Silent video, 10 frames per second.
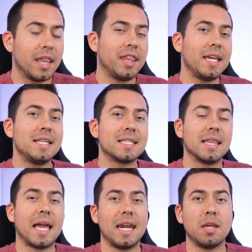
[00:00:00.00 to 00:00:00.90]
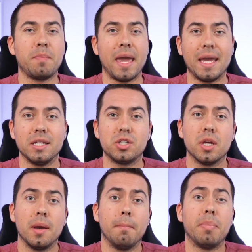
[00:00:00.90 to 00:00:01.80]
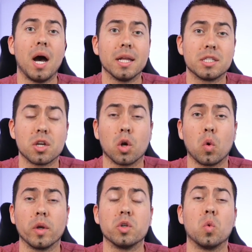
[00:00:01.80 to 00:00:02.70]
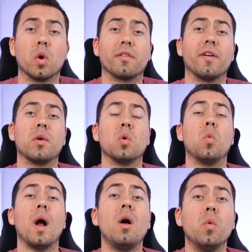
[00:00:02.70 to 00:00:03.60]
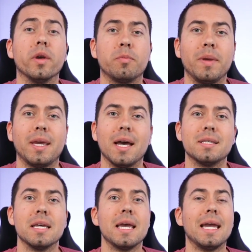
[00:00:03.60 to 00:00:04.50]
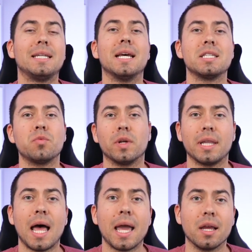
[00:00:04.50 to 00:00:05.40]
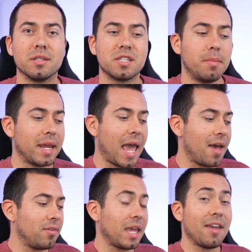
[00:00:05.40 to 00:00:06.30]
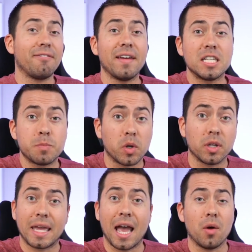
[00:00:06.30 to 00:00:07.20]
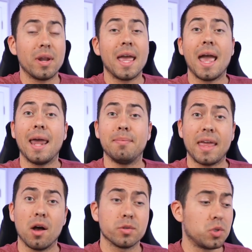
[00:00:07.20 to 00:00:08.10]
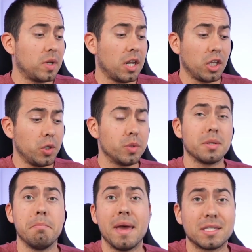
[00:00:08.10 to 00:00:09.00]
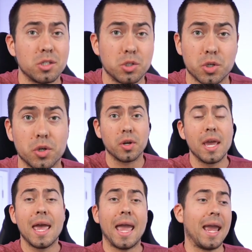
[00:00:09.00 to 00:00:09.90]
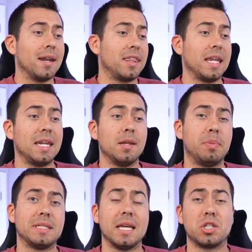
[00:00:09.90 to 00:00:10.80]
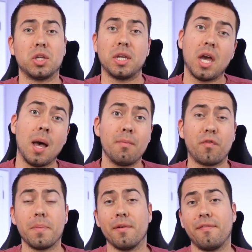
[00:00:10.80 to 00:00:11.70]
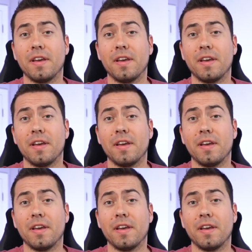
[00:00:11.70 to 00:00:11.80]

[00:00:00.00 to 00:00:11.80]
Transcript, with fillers: These landing page bots are going to work very well with because it doesn't rely on somebody having a Facebook account, and they also need to use Messenger and they need to potentially come from the